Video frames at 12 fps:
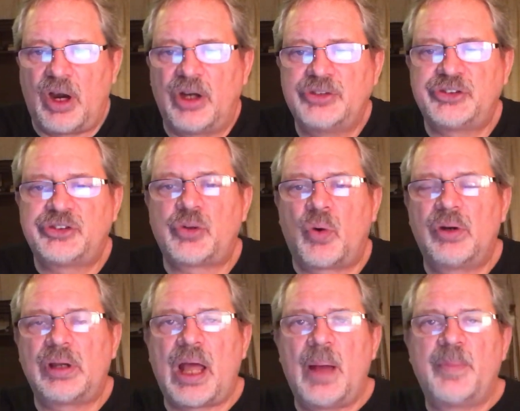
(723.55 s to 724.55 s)
are
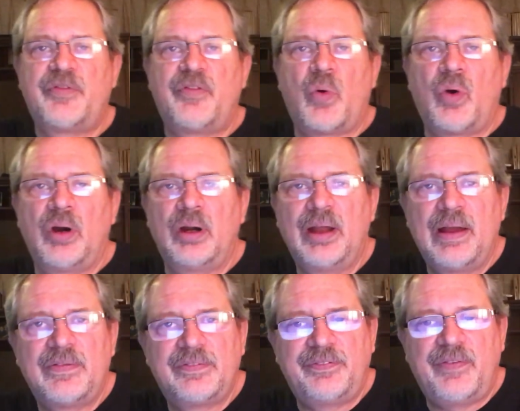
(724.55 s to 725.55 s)
stored up for
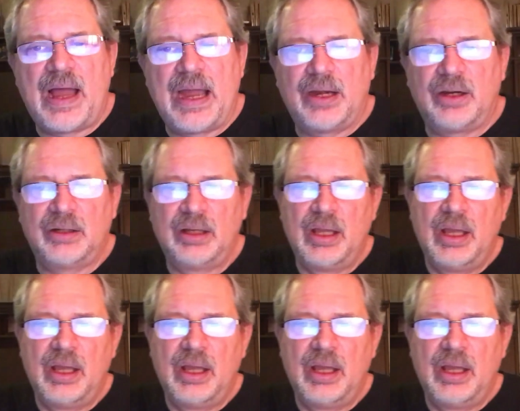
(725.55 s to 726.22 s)
fire,